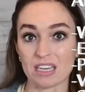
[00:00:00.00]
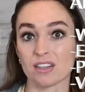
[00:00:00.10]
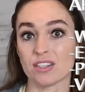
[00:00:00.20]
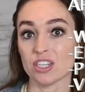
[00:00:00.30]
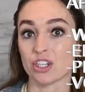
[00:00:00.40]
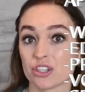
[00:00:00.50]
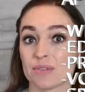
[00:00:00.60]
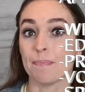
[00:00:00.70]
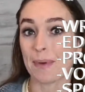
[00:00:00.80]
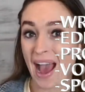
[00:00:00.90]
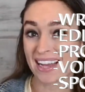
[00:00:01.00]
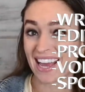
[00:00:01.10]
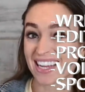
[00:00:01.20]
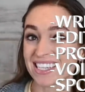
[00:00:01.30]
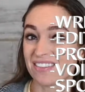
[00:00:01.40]
Because in your back
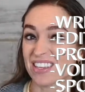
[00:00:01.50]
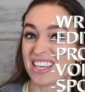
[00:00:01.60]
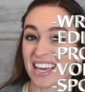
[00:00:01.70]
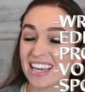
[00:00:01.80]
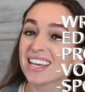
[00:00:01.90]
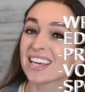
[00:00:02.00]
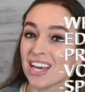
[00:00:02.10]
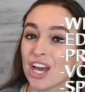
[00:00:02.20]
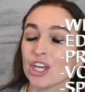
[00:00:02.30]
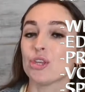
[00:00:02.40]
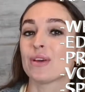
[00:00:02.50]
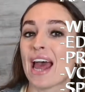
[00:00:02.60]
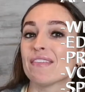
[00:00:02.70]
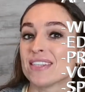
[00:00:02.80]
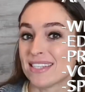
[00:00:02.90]
end of the gig, you can
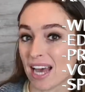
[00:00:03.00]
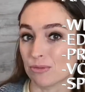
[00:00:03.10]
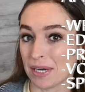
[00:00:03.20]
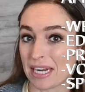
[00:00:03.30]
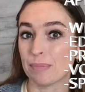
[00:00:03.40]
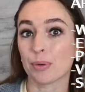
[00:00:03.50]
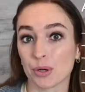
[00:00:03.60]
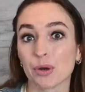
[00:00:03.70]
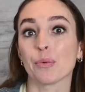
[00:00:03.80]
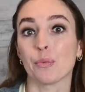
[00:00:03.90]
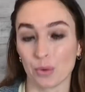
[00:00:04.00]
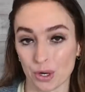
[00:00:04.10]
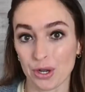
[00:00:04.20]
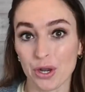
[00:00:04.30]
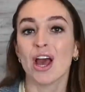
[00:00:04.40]
have a set rate per
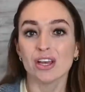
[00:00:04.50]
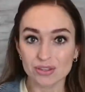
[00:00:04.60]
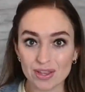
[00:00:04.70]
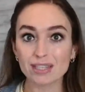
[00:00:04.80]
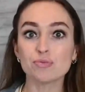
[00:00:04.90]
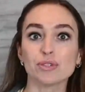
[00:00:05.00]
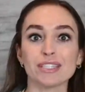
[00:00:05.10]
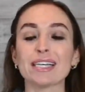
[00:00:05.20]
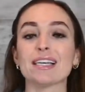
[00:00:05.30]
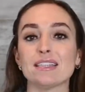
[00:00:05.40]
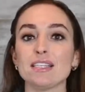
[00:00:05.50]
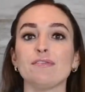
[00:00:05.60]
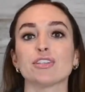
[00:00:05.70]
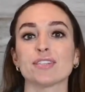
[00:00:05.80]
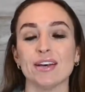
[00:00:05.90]
word. So that's really easy if
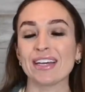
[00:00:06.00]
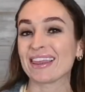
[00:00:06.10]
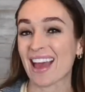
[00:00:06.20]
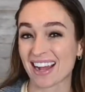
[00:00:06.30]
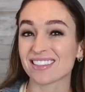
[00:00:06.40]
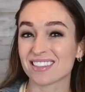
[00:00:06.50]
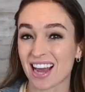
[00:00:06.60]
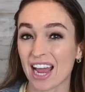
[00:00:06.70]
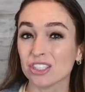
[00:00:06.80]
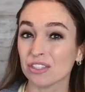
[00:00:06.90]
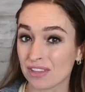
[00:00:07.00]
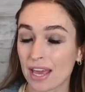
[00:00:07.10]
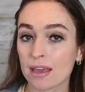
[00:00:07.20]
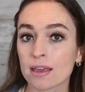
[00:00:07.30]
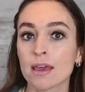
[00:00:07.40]
you're selling that style of
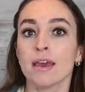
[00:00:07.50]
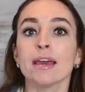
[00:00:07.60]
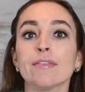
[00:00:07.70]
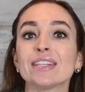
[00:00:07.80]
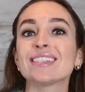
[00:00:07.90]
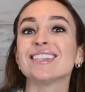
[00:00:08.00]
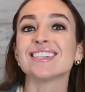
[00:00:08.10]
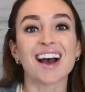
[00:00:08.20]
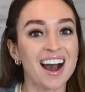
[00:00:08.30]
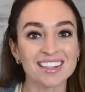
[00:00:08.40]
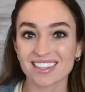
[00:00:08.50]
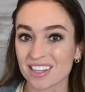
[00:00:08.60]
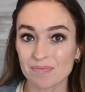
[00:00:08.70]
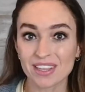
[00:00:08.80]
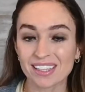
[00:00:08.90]
gig. If it's not
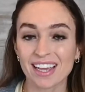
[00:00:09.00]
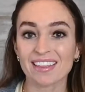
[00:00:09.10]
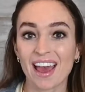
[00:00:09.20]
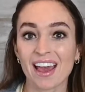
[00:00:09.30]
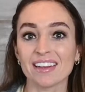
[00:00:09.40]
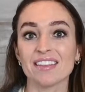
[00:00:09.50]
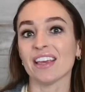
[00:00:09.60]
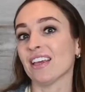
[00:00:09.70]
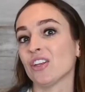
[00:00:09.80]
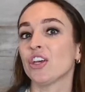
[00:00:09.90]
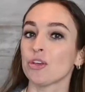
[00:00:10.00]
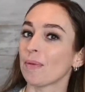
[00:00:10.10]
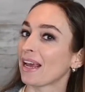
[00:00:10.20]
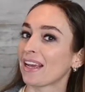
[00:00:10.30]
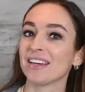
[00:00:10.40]
something something like that, then you
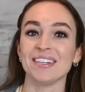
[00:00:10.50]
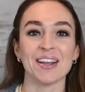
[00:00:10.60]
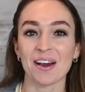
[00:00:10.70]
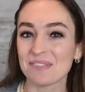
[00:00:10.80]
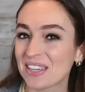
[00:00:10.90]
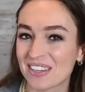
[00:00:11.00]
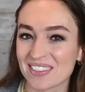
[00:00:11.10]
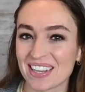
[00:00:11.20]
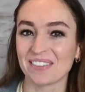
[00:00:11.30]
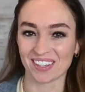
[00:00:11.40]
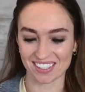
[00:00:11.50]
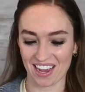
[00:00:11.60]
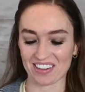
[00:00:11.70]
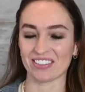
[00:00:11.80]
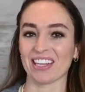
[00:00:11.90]
may not be using word
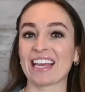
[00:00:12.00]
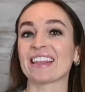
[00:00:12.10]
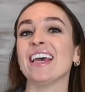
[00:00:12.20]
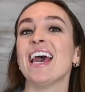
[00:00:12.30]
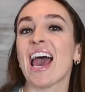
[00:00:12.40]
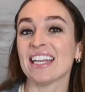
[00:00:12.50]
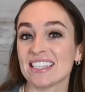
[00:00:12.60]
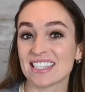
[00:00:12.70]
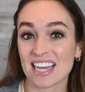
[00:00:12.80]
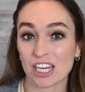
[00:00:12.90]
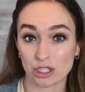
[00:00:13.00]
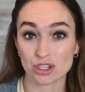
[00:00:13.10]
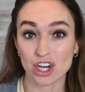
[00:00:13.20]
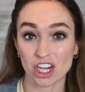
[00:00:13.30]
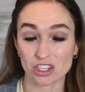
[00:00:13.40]
count or length, and instead you'll
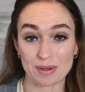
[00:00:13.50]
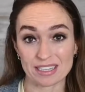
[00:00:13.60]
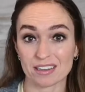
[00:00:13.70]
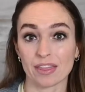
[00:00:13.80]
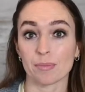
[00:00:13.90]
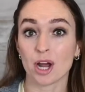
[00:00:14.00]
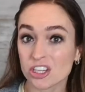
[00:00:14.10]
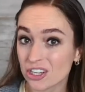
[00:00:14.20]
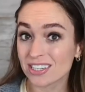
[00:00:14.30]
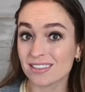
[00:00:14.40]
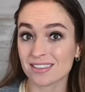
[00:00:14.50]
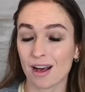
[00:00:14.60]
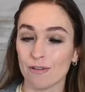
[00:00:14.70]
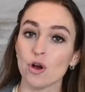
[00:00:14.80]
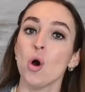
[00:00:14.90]
charge based on the project
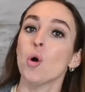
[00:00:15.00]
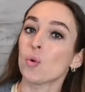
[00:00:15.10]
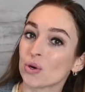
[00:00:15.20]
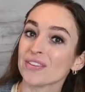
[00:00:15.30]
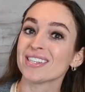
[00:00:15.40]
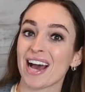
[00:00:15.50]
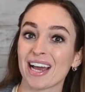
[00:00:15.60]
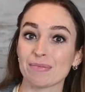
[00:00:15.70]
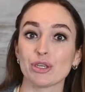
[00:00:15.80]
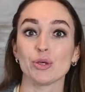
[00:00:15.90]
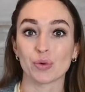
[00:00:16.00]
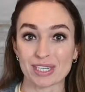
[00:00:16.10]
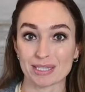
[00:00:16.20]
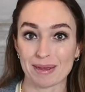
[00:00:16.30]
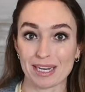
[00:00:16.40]
itself or the time you are
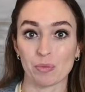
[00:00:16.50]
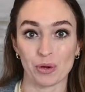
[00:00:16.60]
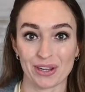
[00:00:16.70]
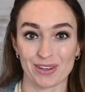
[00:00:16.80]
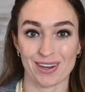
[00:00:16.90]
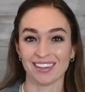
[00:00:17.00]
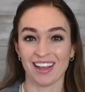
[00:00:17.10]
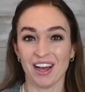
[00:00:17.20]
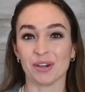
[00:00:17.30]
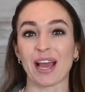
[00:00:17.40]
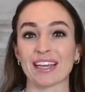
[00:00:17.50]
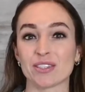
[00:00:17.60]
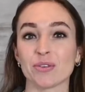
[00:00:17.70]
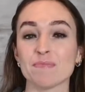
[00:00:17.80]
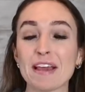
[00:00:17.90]
spending working on it. Okay,
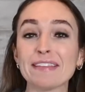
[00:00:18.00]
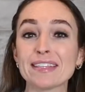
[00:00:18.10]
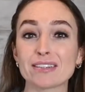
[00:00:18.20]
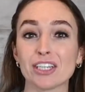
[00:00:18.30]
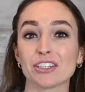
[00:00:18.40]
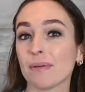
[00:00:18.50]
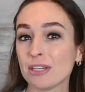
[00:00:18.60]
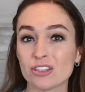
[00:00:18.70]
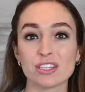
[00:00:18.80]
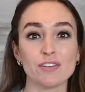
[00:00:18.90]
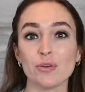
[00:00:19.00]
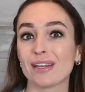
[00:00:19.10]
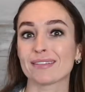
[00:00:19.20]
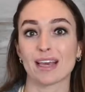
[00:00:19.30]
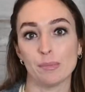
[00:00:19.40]
so to make this clear, let me just give you an
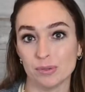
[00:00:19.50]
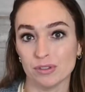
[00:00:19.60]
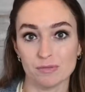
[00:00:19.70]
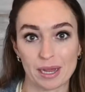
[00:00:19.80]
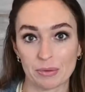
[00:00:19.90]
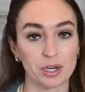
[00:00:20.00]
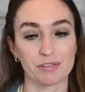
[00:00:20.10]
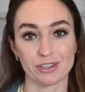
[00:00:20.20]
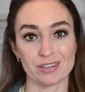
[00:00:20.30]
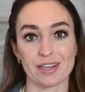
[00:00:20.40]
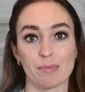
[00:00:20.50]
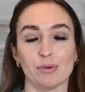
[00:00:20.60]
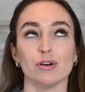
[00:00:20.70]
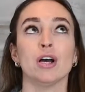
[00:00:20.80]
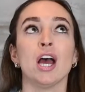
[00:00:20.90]
example of my work, for example.